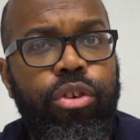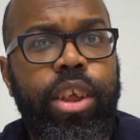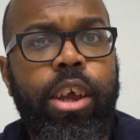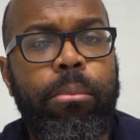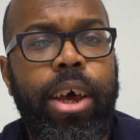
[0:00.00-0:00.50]
you
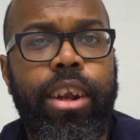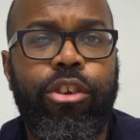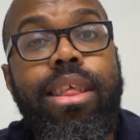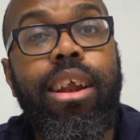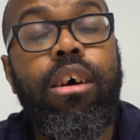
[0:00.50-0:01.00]
think about
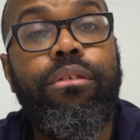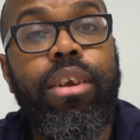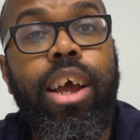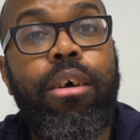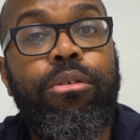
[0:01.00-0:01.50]
it down off
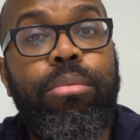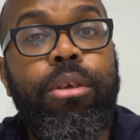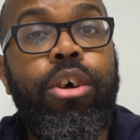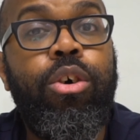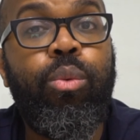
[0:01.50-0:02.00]
in the comments
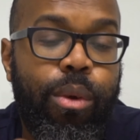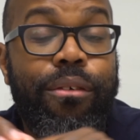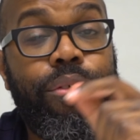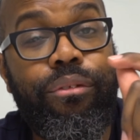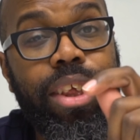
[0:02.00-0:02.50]
below. We
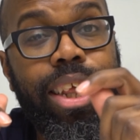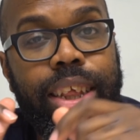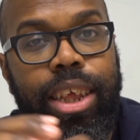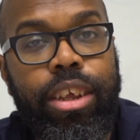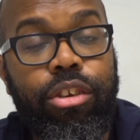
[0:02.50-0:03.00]
have
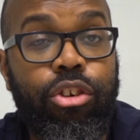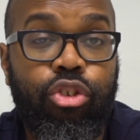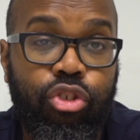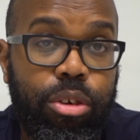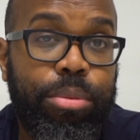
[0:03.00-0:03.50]
affiliate links in
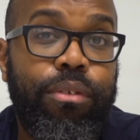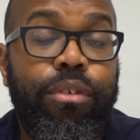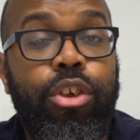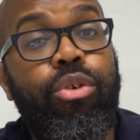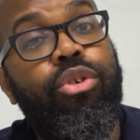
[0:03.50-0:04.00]
the description
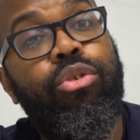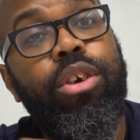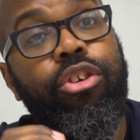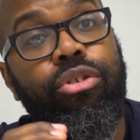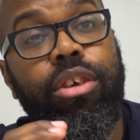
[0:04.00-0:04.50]
for those of you
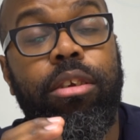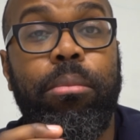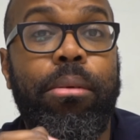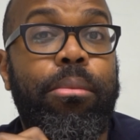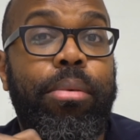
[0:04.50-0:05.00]
interested
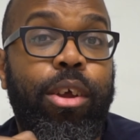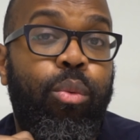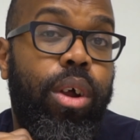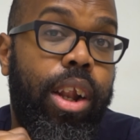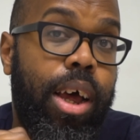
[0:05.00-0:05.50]
in maybe
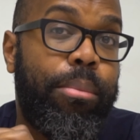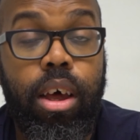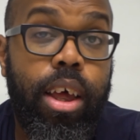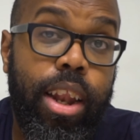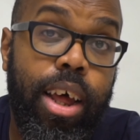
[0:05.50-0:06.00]
picking one up.
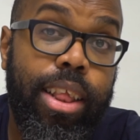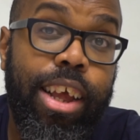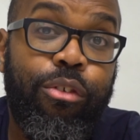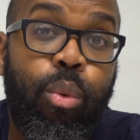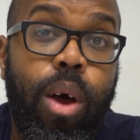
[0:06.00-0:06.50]
And
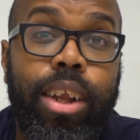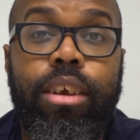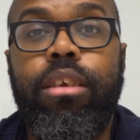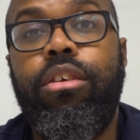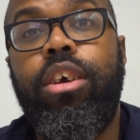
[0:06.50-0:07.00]
thanks for
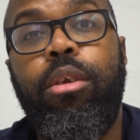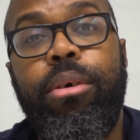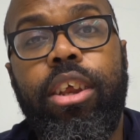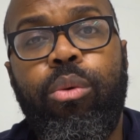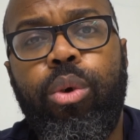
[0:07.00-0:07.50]
watching. You could have
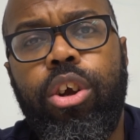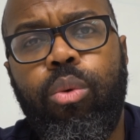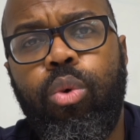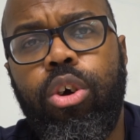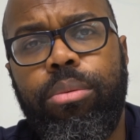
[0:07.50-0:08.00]
been anywhere in
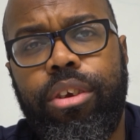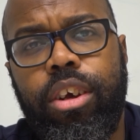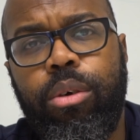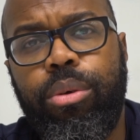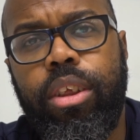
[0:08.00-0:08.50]
the world, but
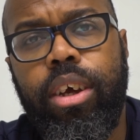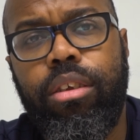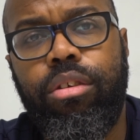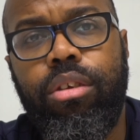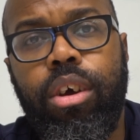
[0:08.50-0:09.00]
you're here with us.